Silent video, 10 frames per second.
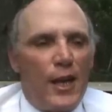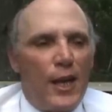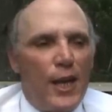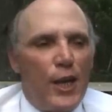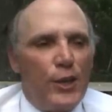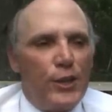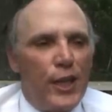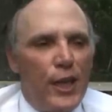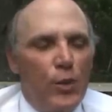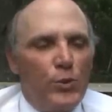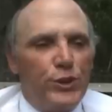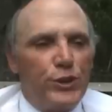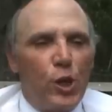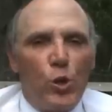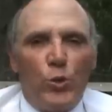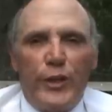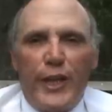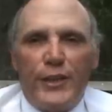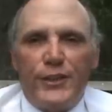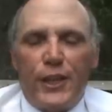and was told that,